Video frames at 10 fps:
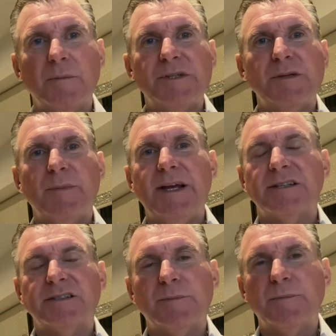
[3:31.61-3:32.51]
but it
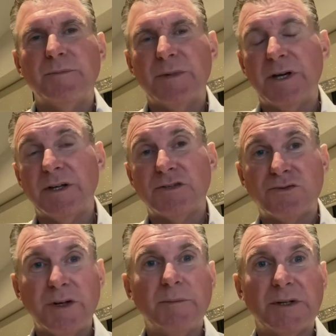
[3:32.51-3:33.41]
makes the
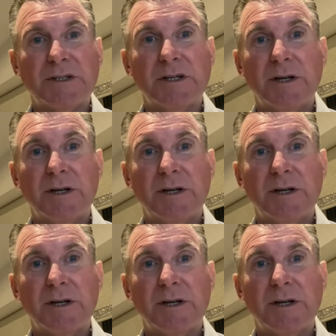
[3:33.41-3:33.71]
treatment